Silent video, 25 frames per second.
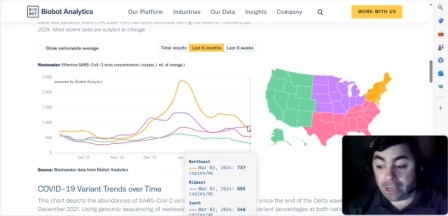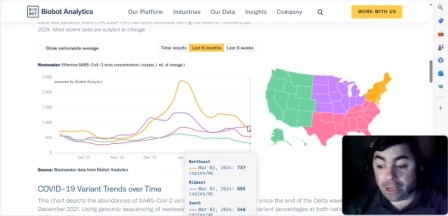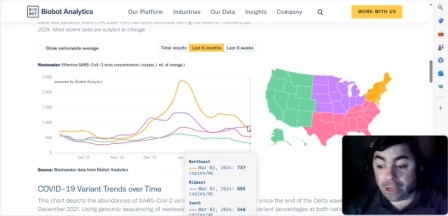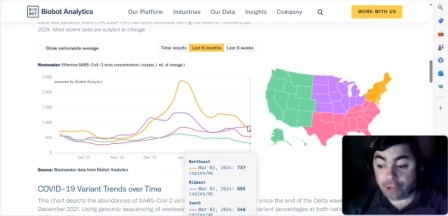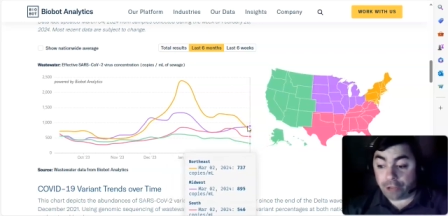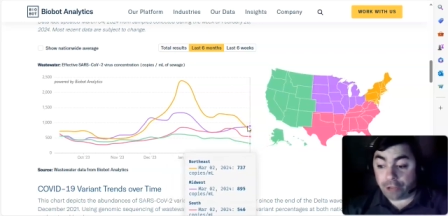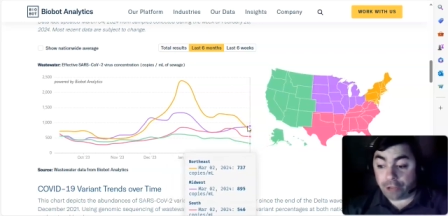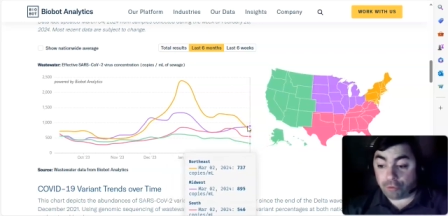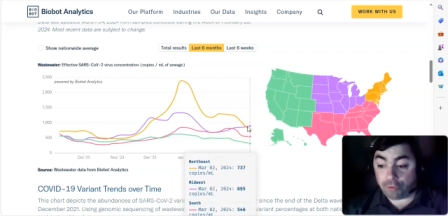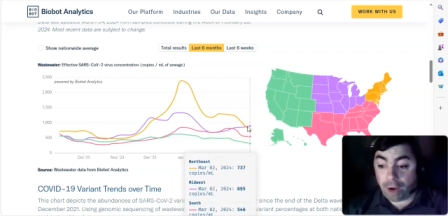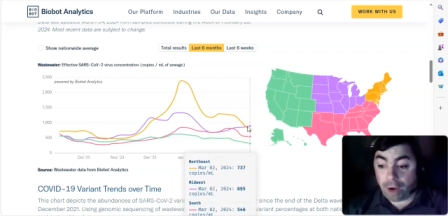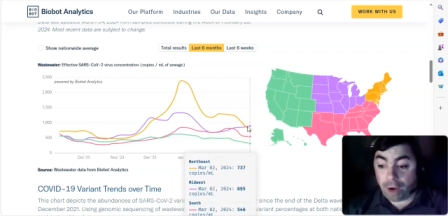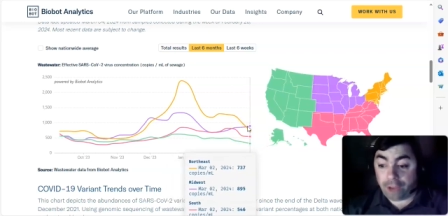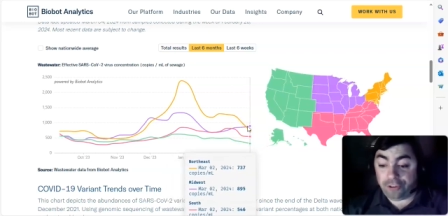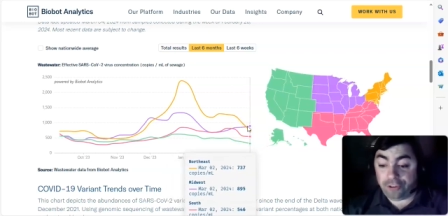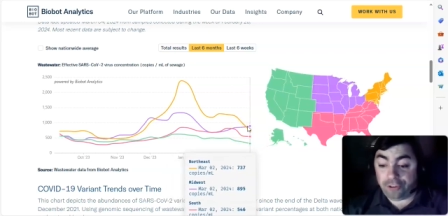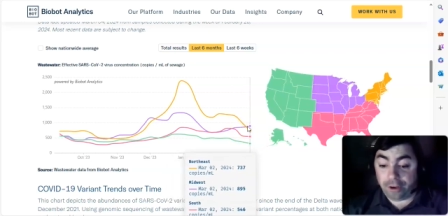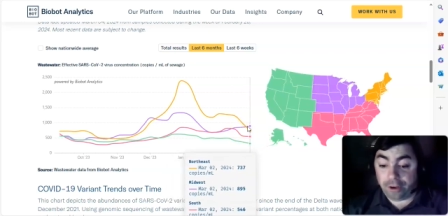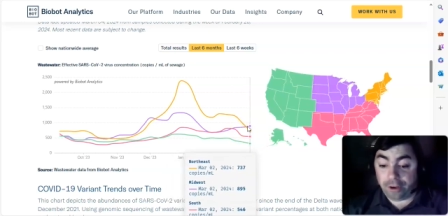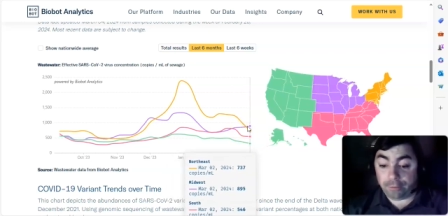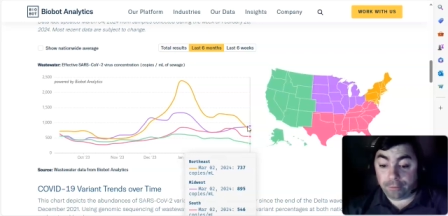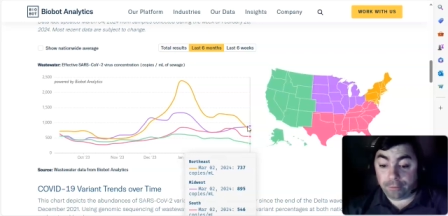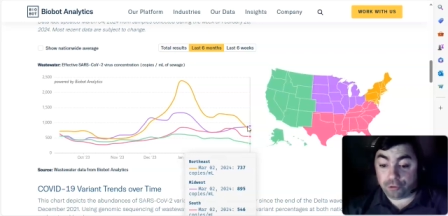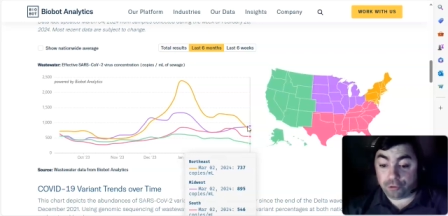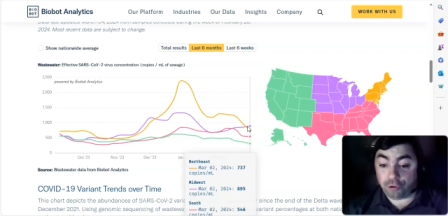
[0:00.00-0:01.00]
It's
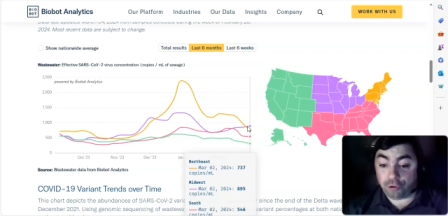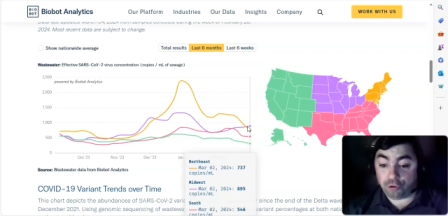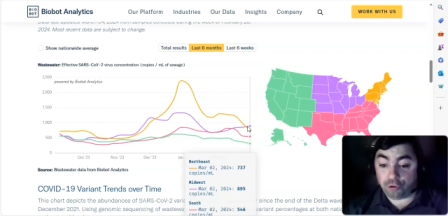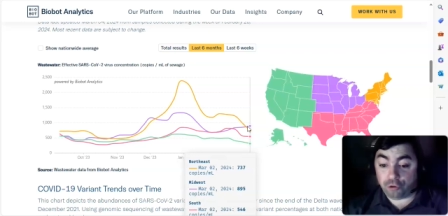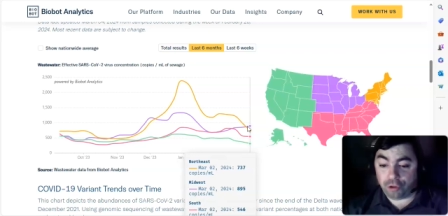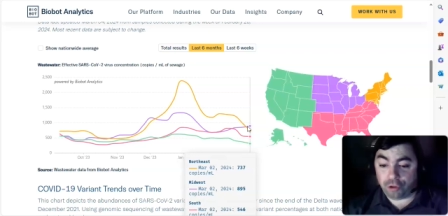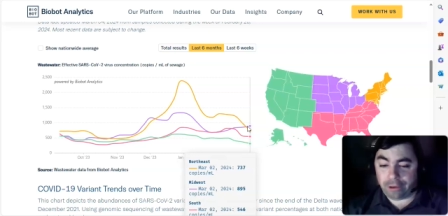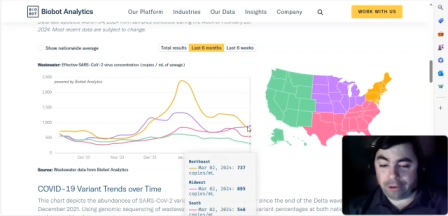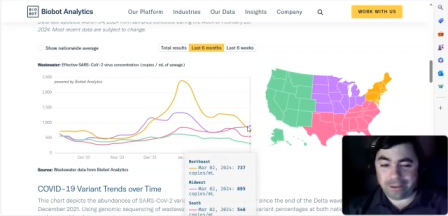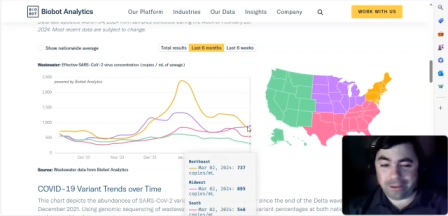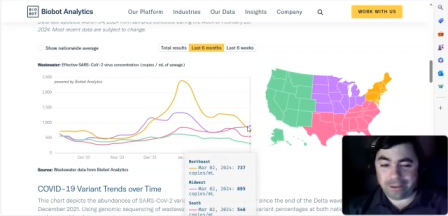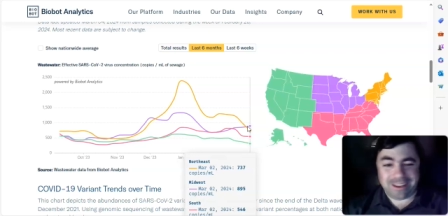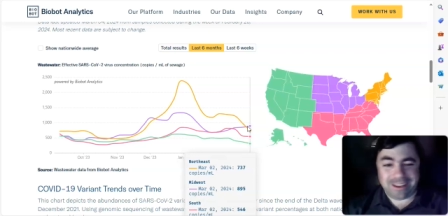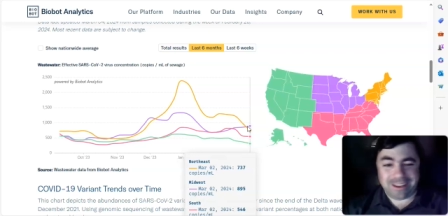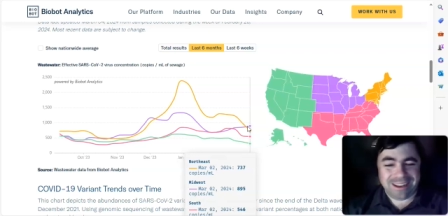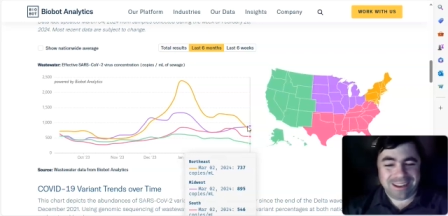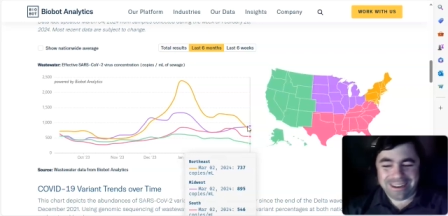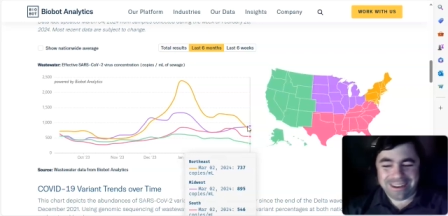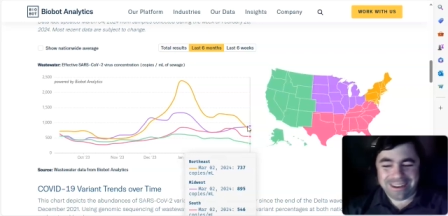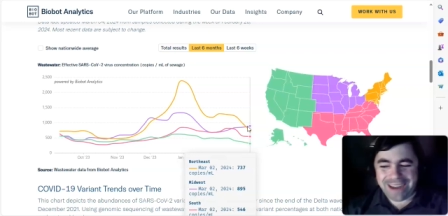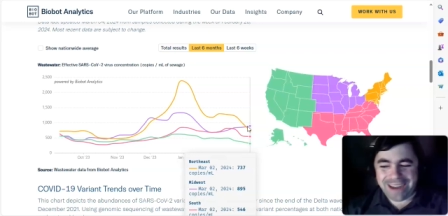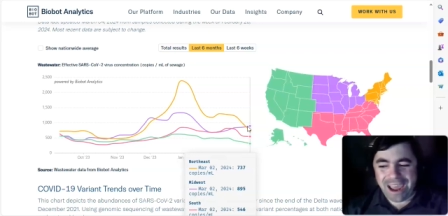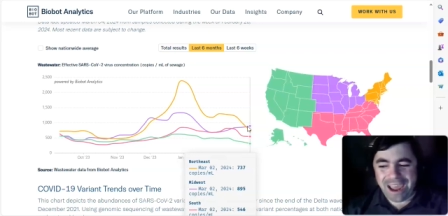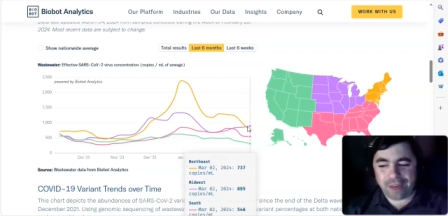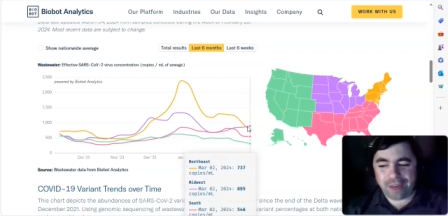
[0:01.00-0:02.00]
rising ever so slightly.
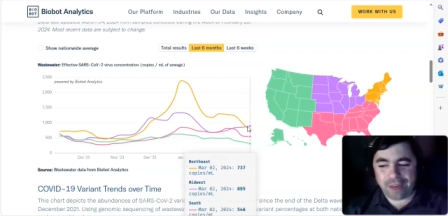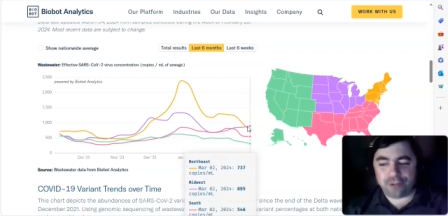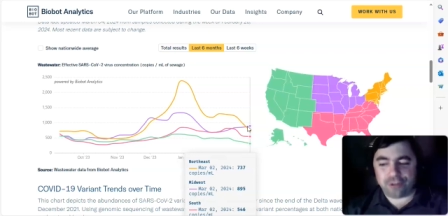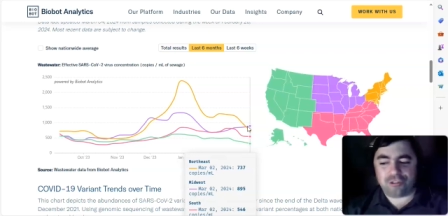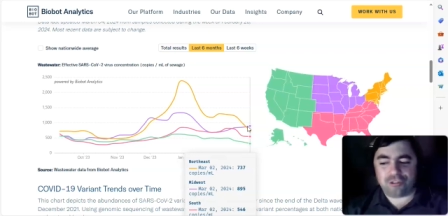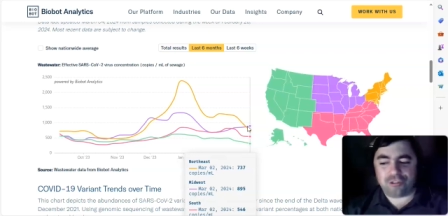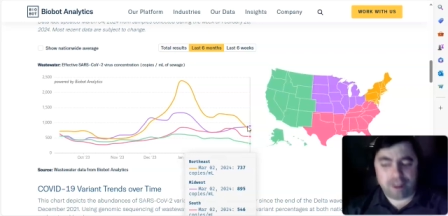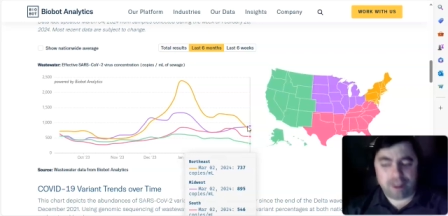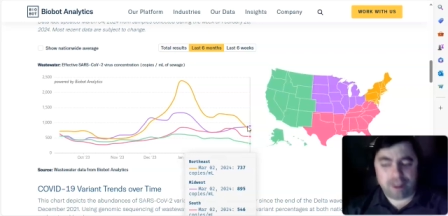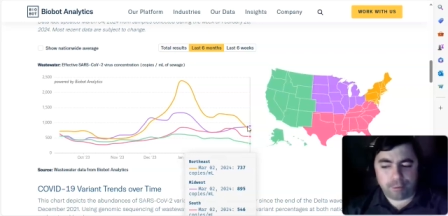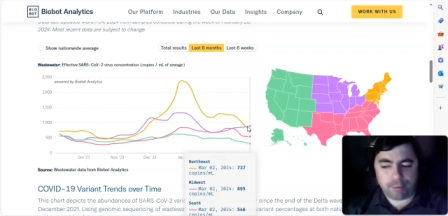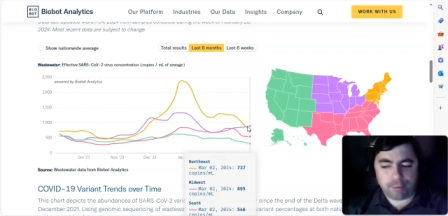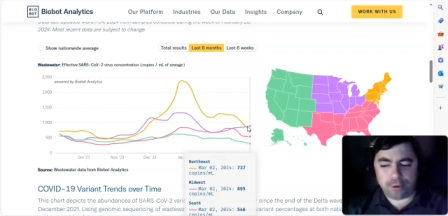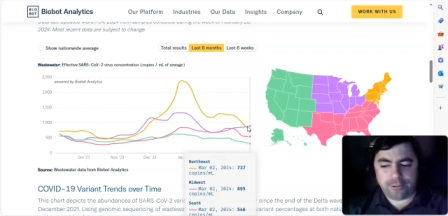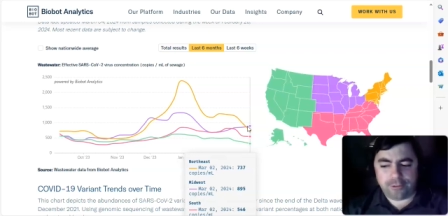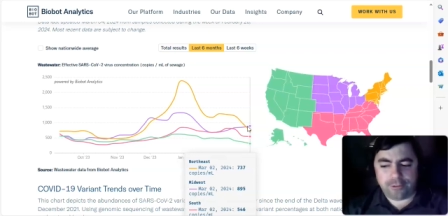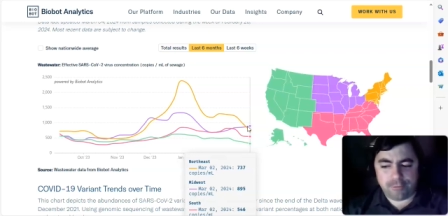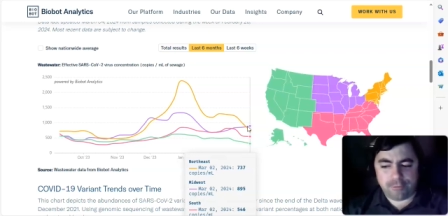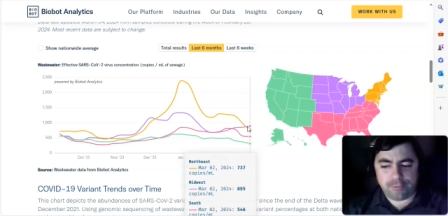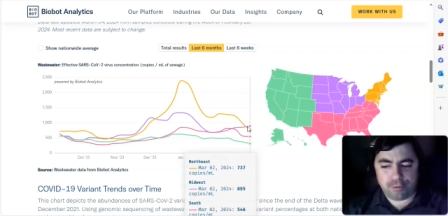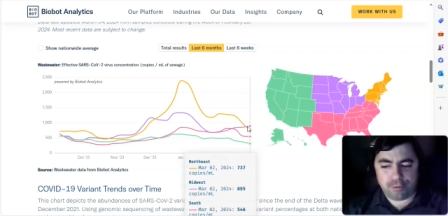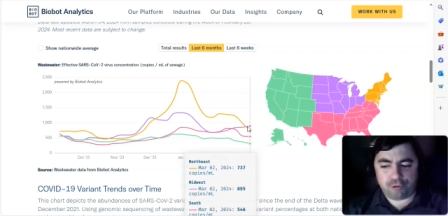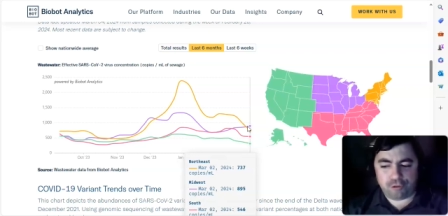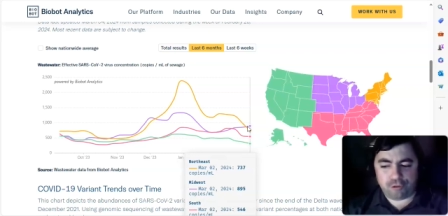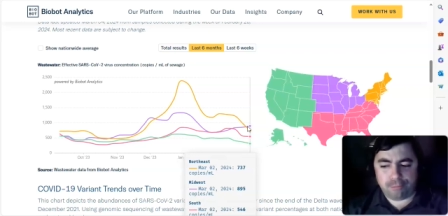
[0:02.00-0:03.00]
Now, there's several
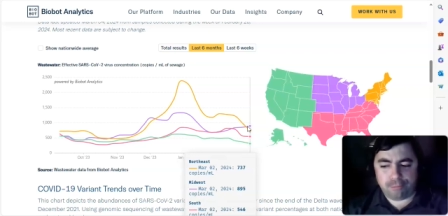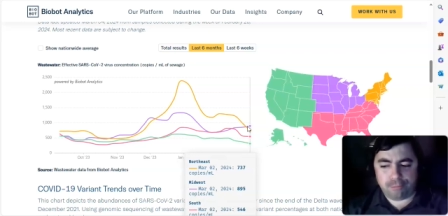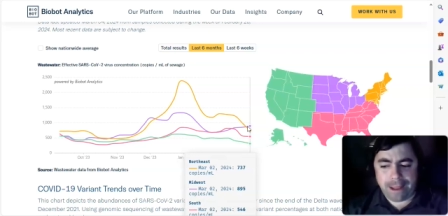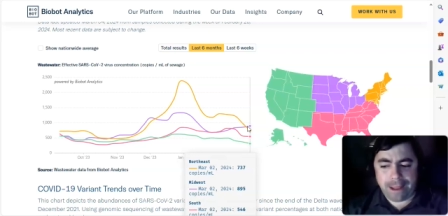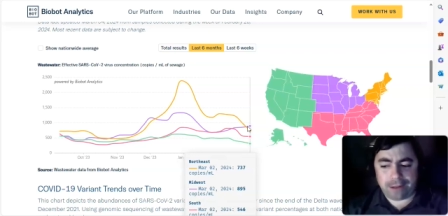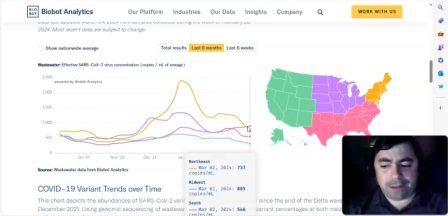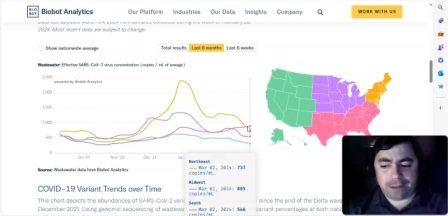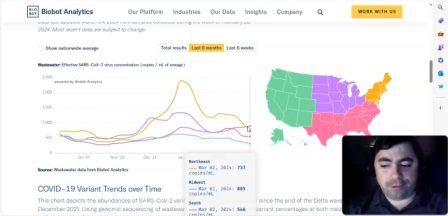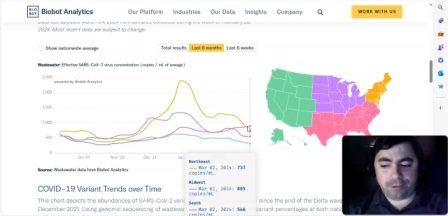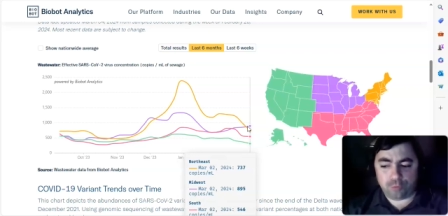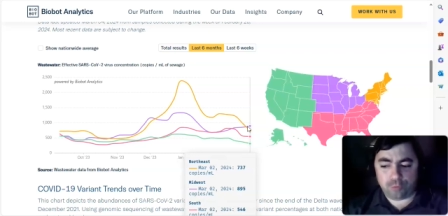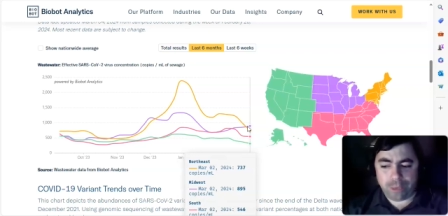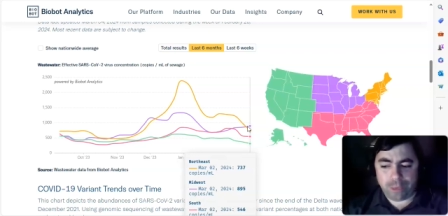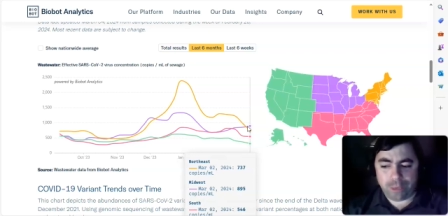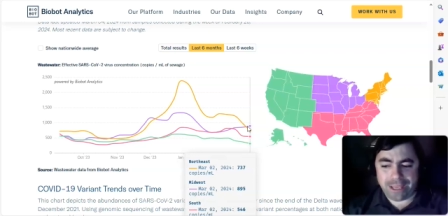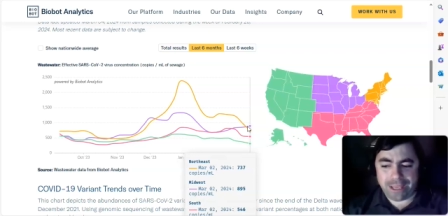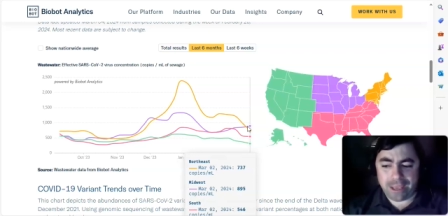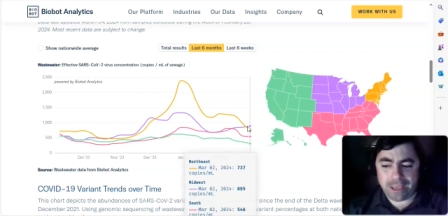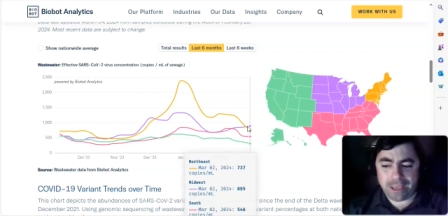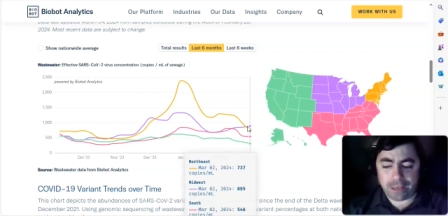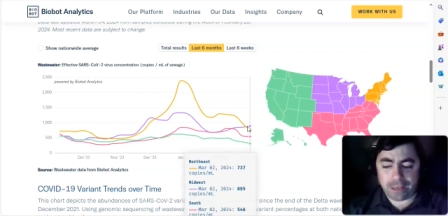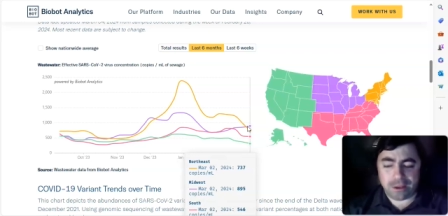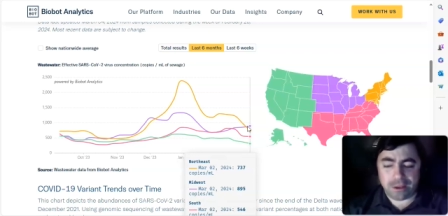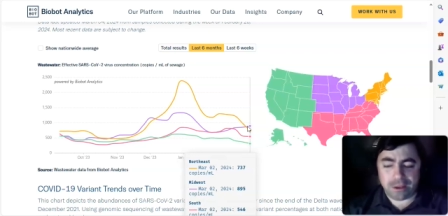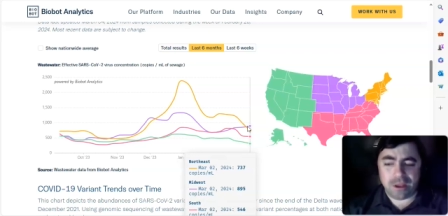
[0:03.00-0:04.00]
different perspectives we can
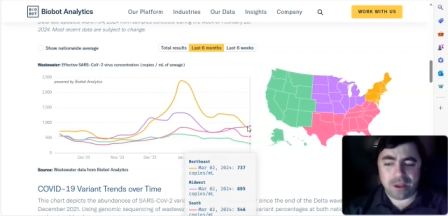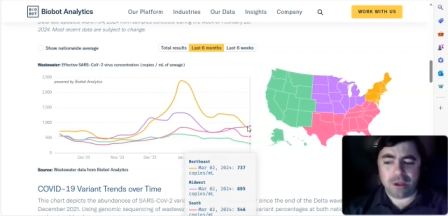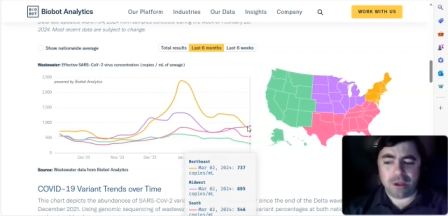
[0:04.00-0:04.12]
get.